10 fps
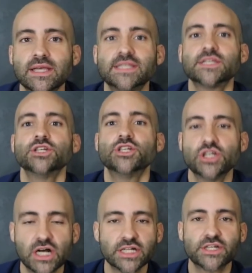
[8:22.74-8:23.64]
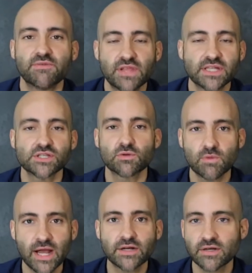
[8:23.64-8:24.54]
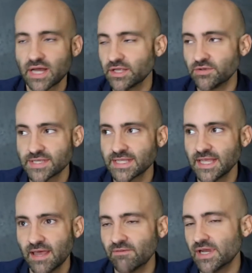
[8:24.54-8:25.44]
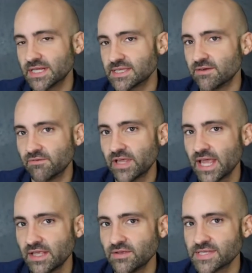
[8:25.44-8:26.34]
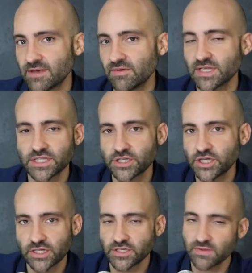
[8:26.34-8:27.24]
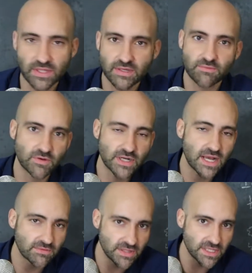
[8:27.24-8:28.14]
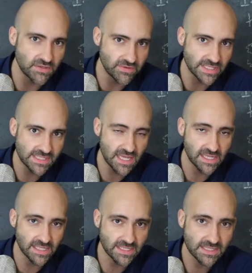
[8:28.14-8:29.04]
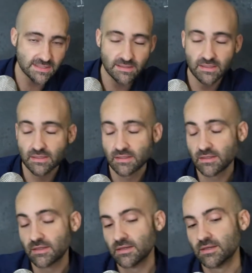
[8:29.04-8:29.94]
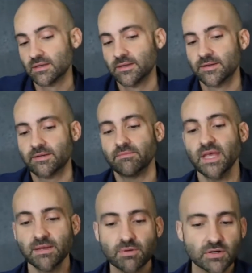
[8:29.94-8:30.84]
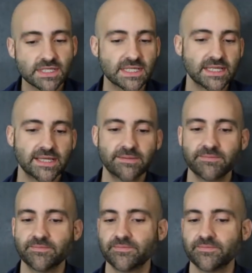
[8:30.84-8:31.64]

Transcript: It's to judge if things are right or not using the evidence. And if we can't use evidence to judge you, then we're not really doing science. Me personally,